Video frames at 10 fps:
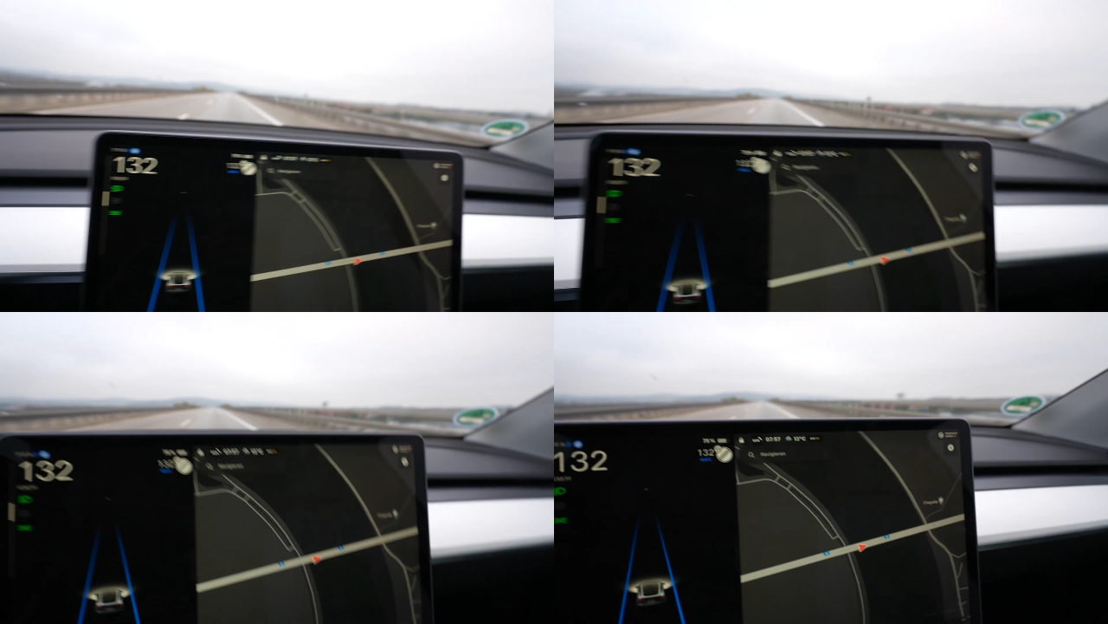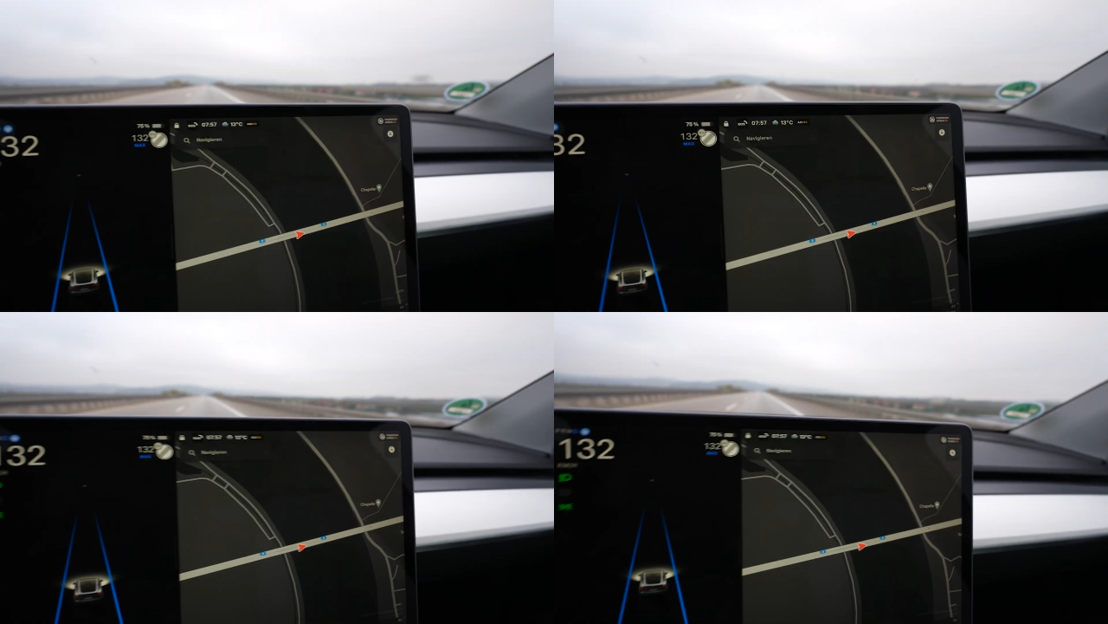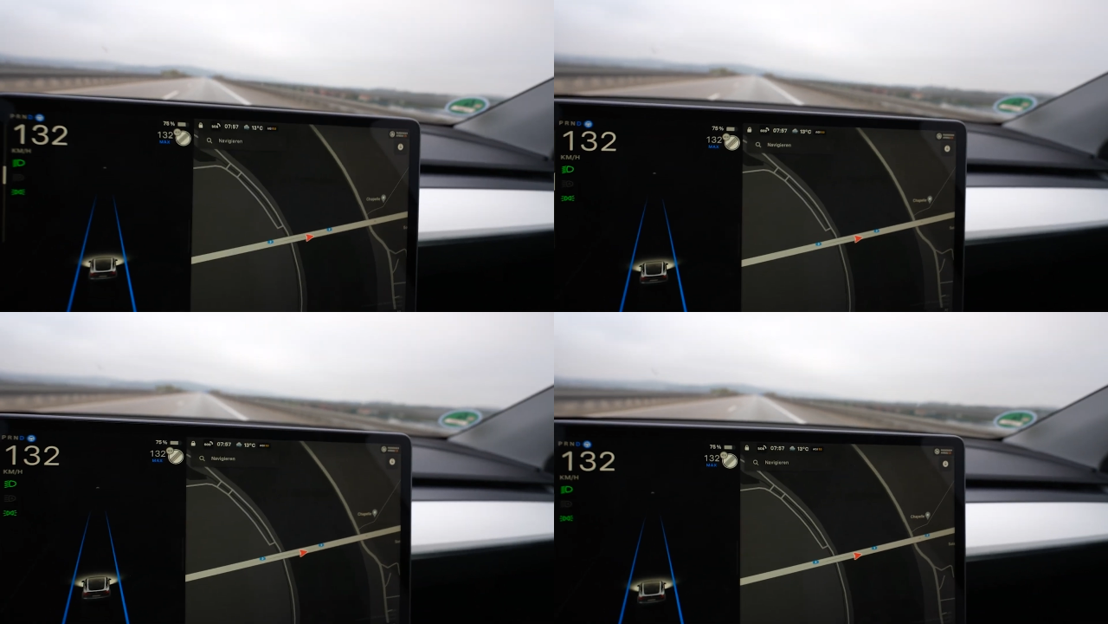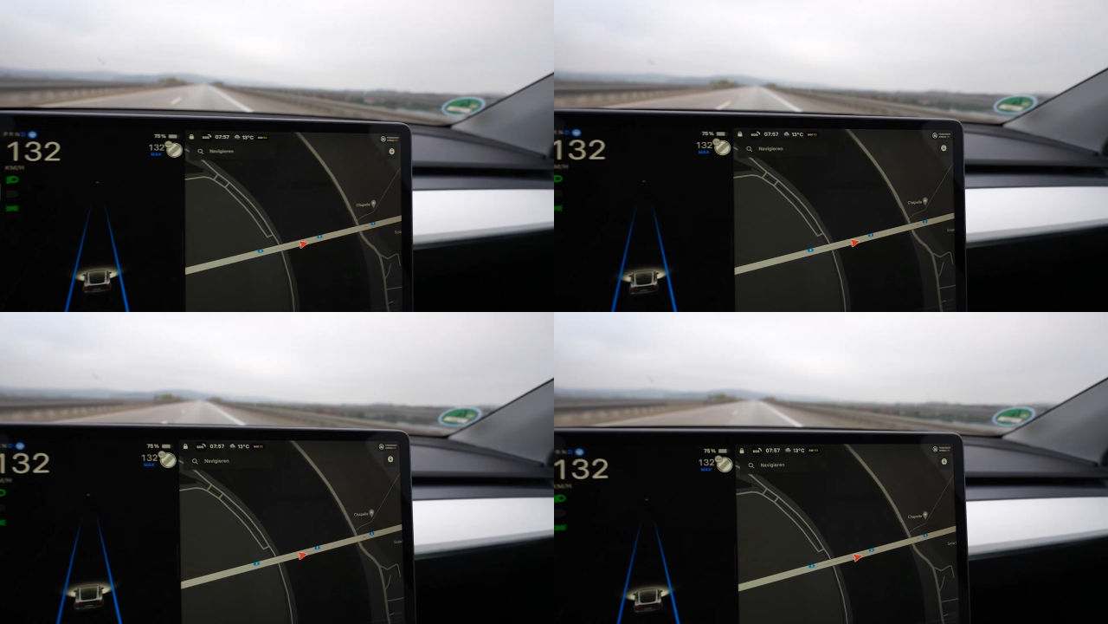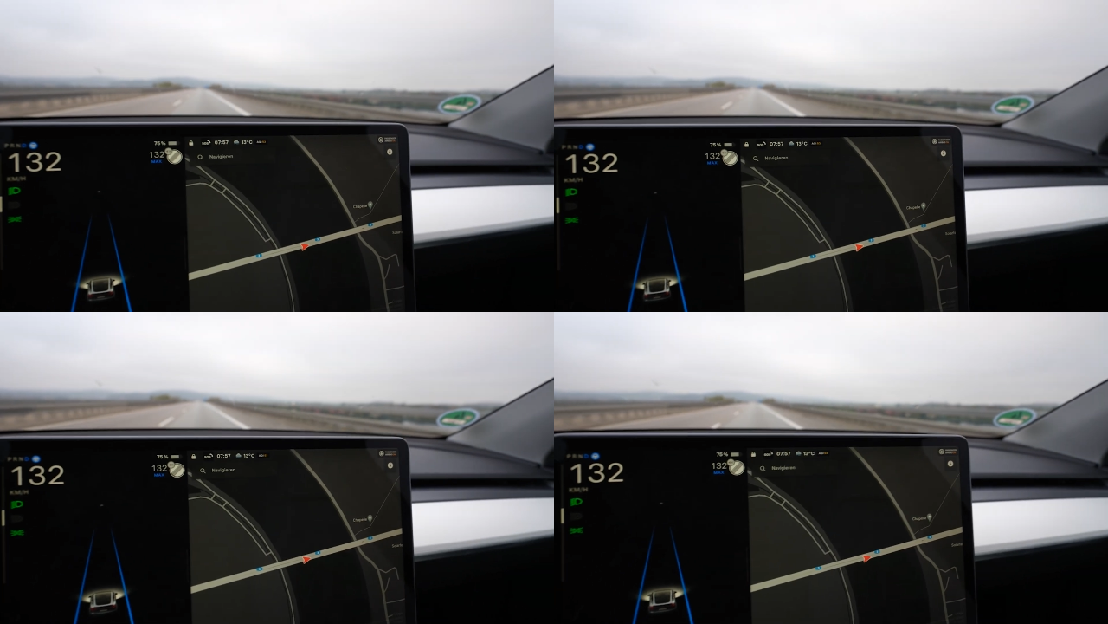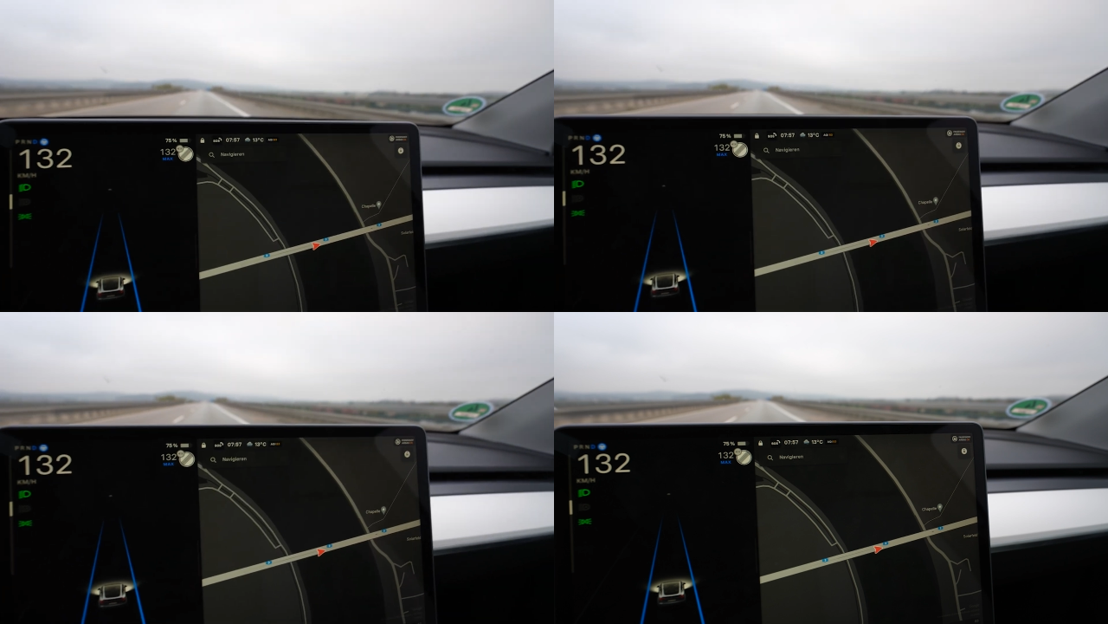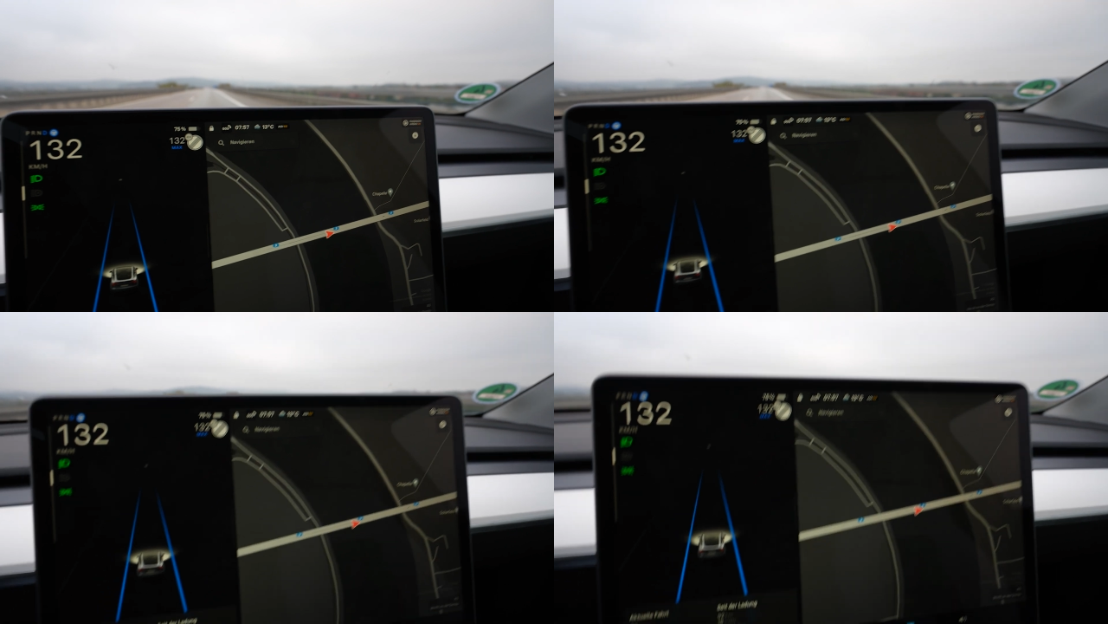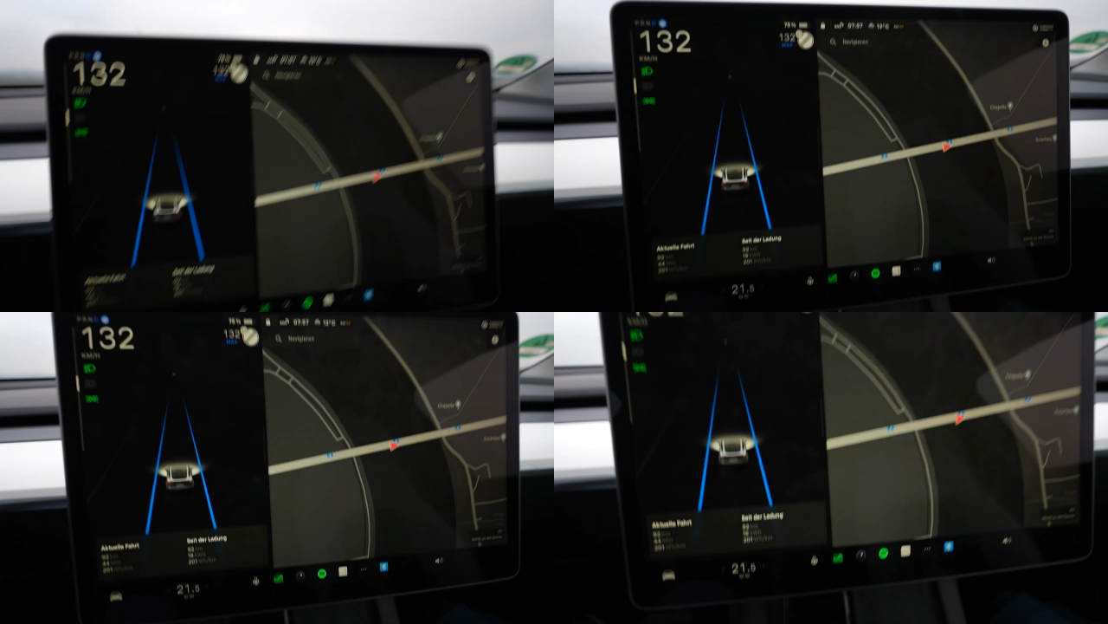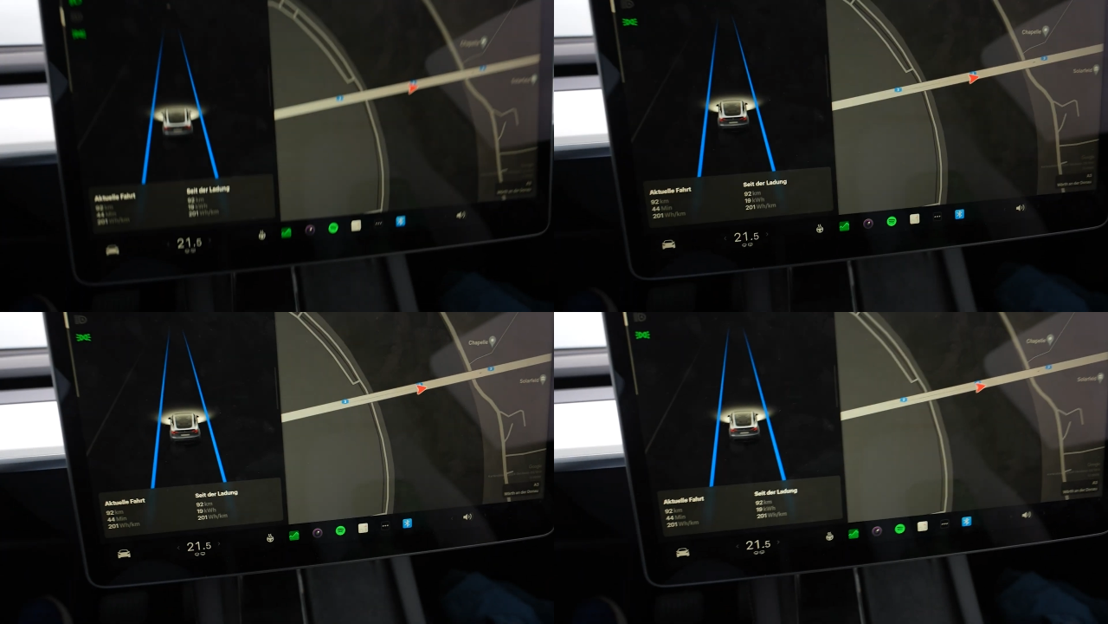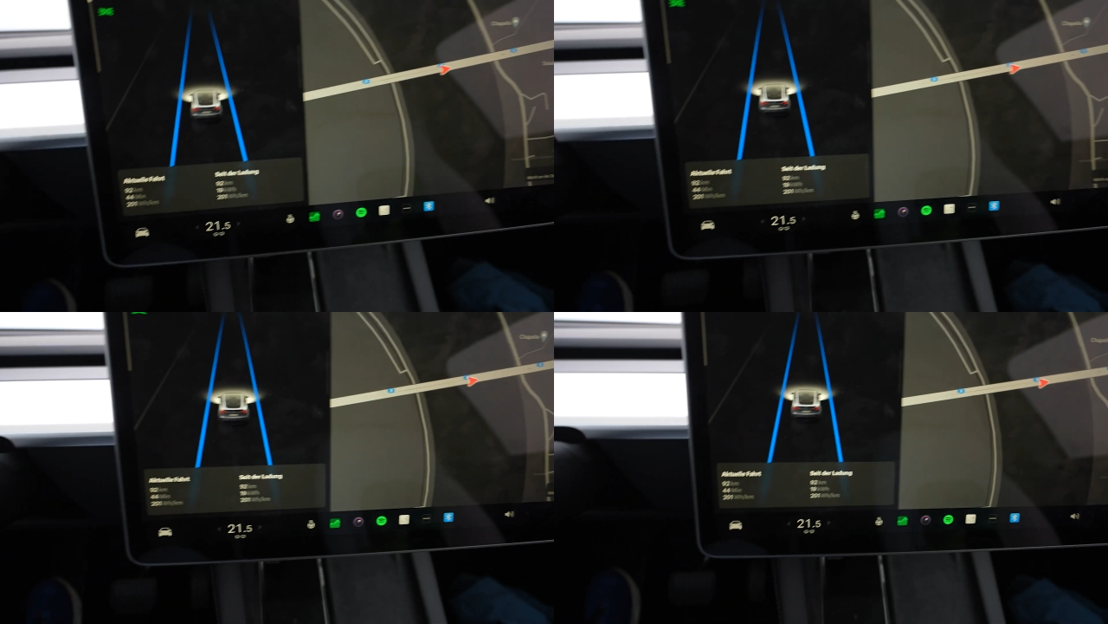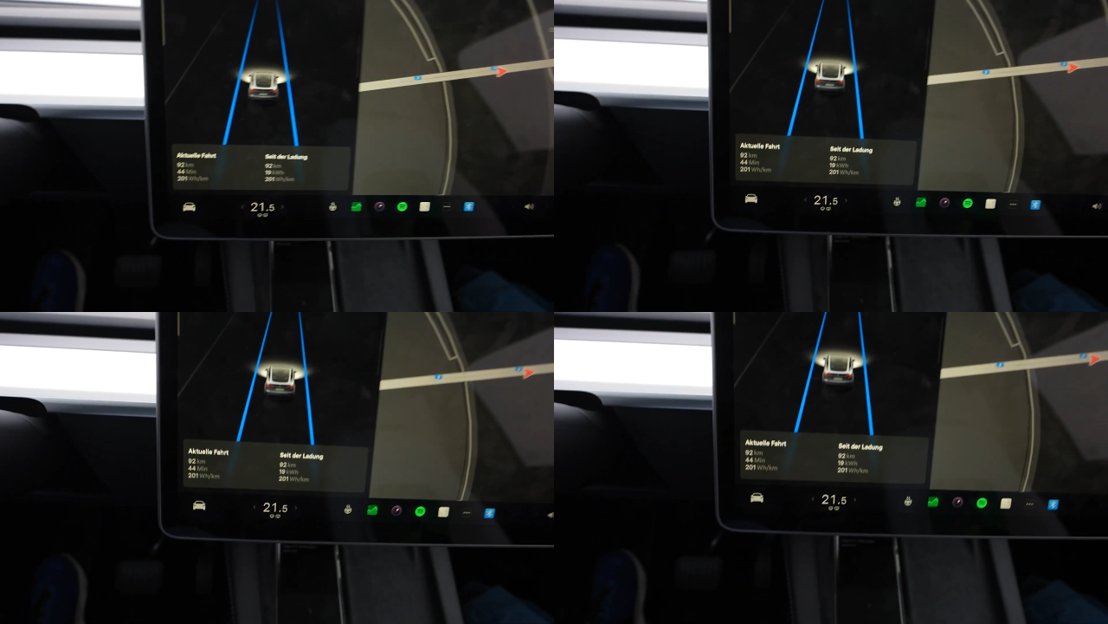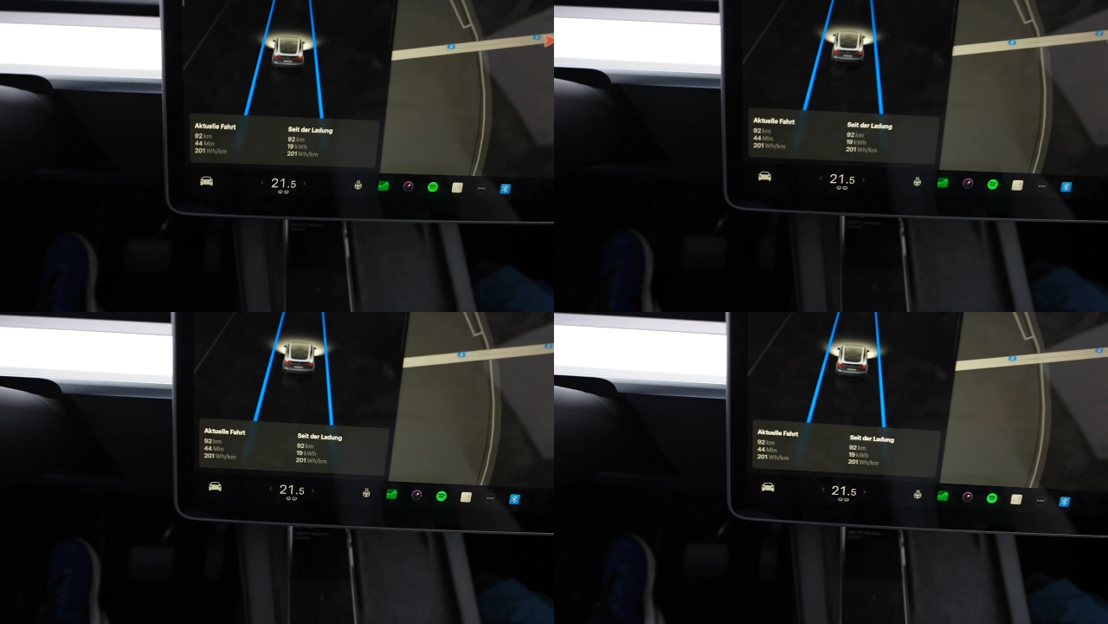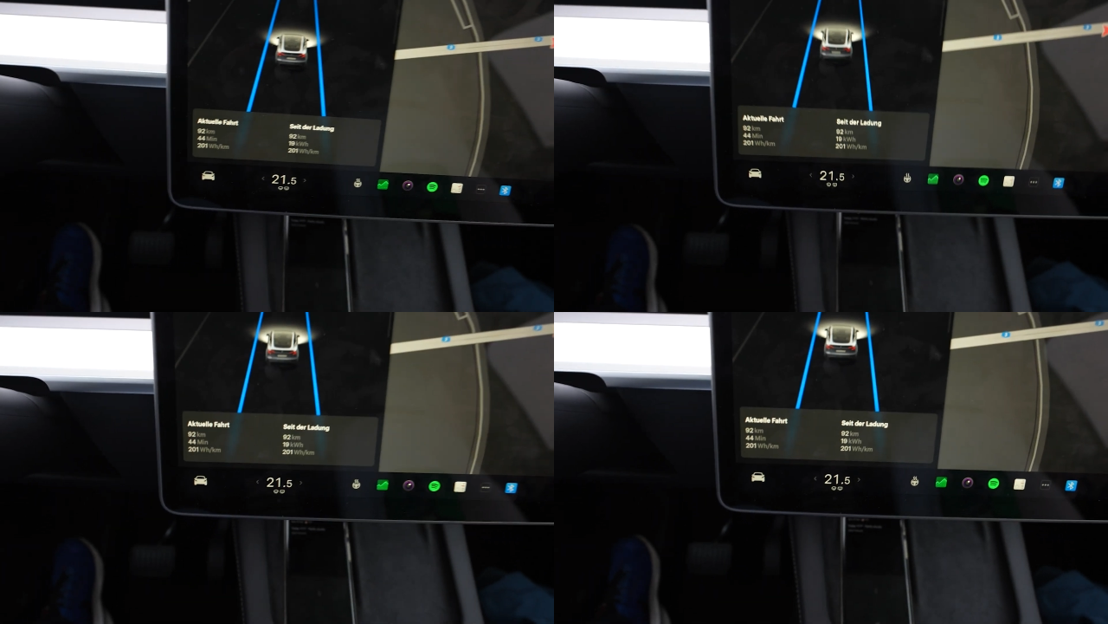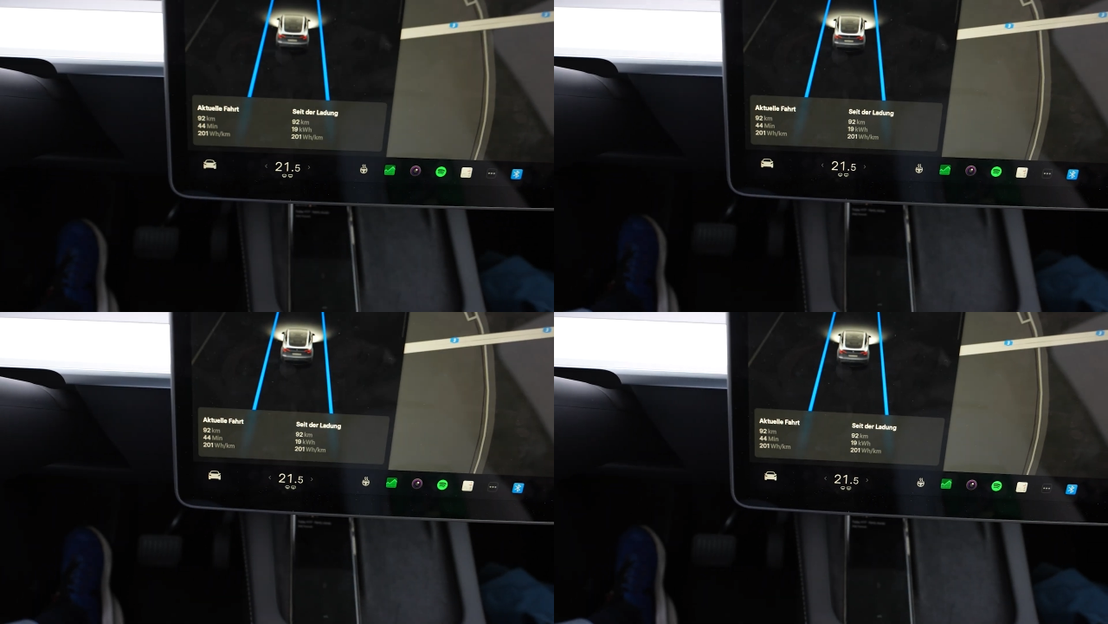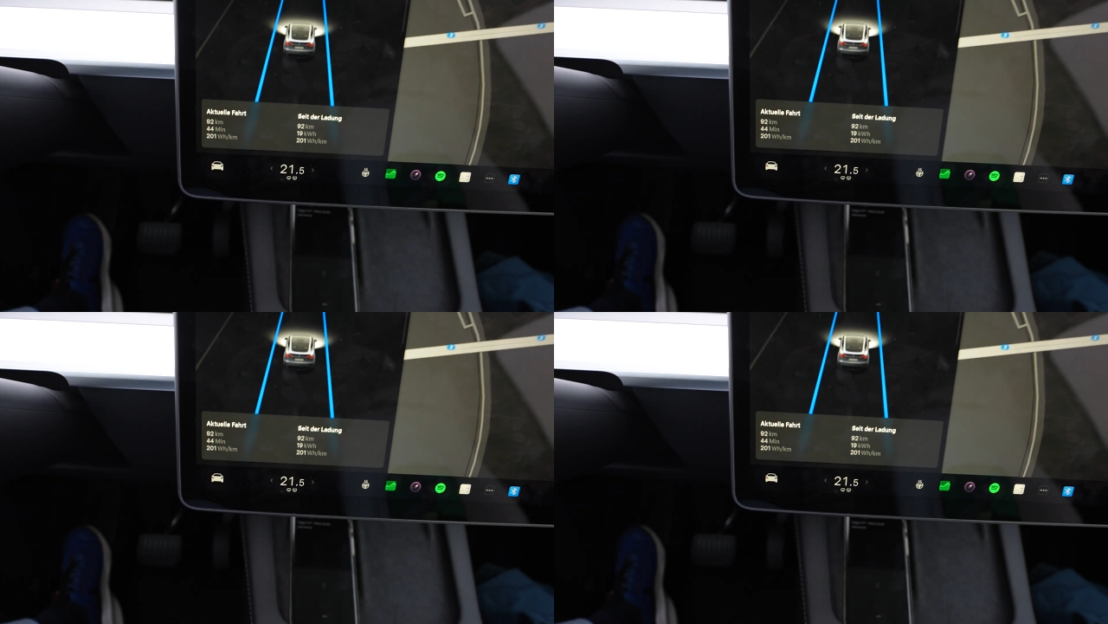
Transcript: No face is visible, so there are no lips to read.